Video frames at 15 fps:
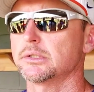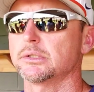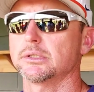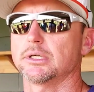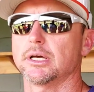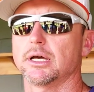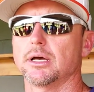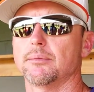
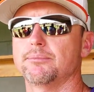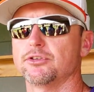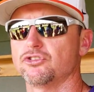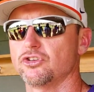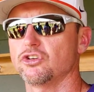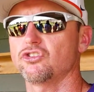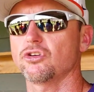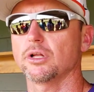uh,
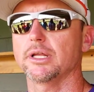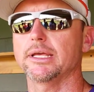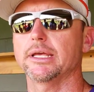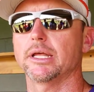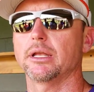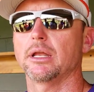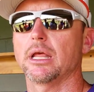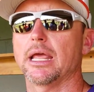positionally,
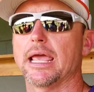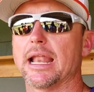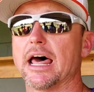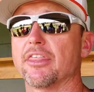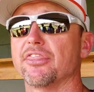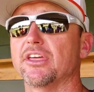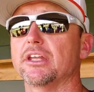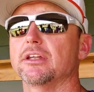and and I
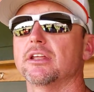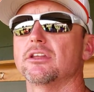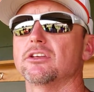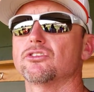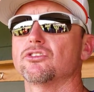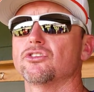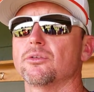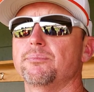think that
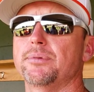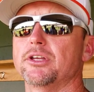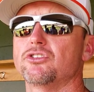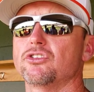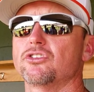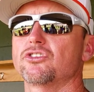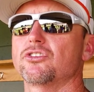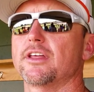this is a
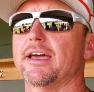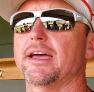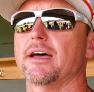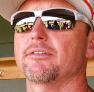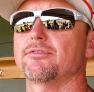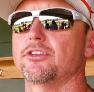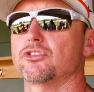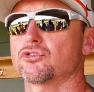pitching
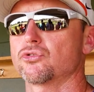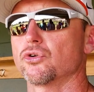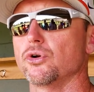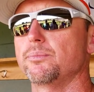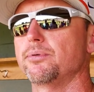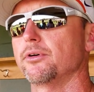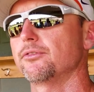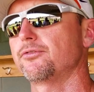staff. This
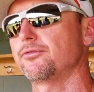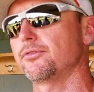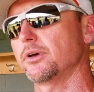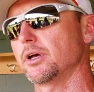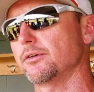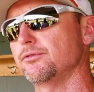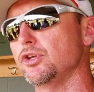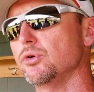group of,
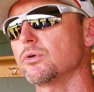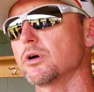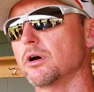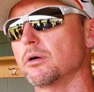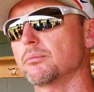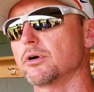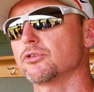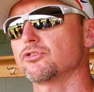of
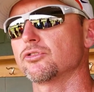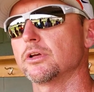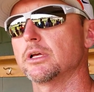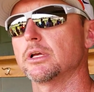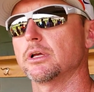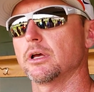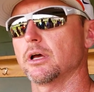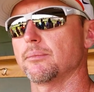newcomers
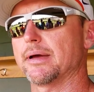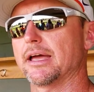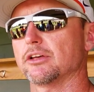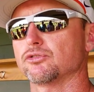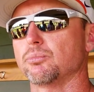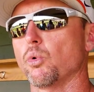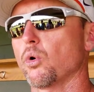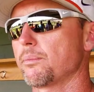um,
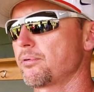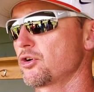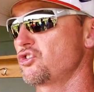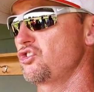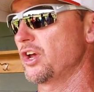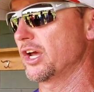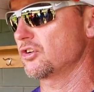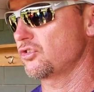has more
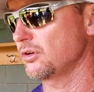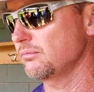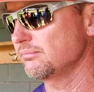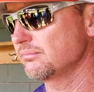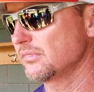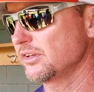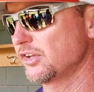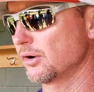projection.
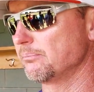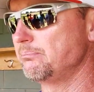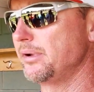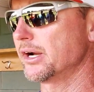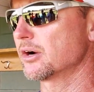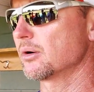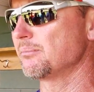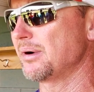They're
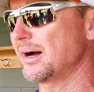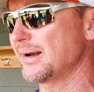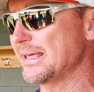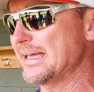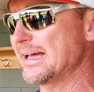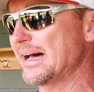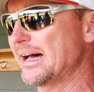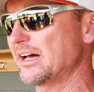bigger body
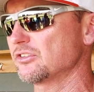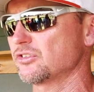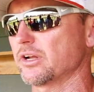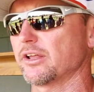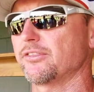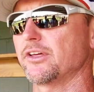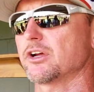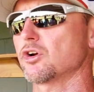guys that
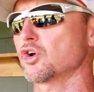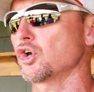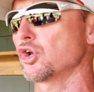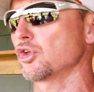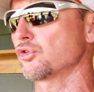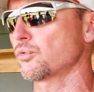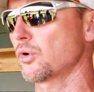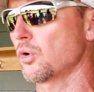I think are going
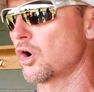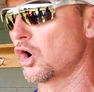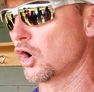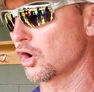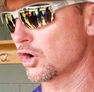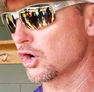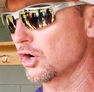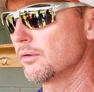to throw
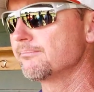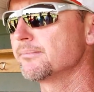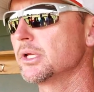harder.